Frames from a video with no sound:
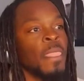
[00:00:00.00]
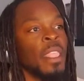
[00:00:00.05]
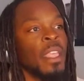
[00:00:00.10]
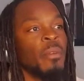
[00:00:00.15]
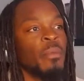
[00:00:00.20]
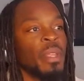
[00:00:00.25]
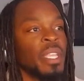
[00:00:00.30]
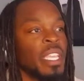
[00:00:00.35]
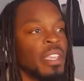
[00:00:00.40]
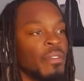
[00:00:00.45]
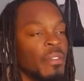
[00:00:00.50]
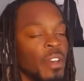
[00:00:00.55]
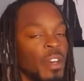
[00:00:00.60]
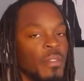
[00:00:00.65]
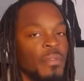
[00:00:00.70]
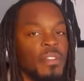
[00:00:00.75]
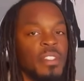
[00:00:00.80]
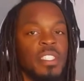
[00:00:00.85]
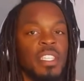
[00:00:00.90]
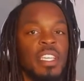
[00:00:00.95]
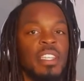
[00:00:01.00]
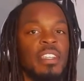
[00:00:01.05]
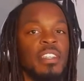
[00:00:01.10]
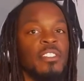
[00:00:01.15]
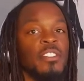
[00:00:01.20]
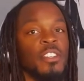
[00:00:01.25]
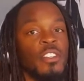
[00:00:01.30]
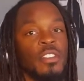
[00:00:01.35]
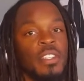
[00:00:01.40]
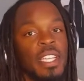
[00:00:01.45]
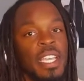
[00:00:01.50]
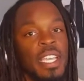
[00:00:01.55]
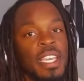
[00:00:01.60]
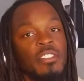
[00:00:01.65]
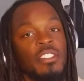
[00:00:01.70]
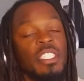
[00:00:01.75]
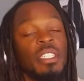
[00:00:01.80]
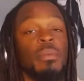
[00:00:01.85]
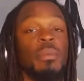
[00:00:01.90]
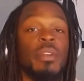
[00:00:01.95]
give off a certain
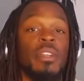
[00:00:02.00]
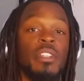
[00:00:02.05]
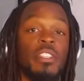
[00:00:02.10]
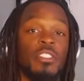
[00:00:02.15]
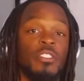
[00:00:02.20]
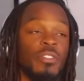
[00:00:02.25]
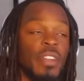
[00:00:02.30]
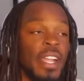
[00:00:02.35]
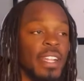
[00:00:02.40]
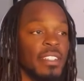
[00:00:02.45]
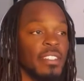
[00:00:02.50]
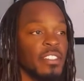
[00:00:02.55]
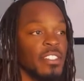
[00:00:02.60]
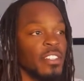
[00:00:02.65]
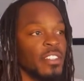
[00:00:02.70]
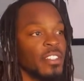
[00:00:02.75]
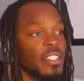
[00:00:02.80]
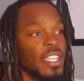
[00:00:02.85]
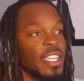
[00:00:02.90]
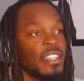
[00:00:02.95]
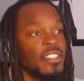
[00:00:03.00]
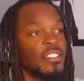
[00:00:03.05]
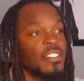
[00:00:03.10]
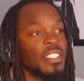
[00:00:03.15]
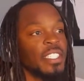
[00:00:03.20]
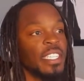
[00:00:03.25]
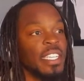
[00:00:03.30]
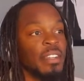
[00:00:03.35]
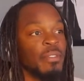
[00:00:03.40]
energy, we're going to attract a certain energy.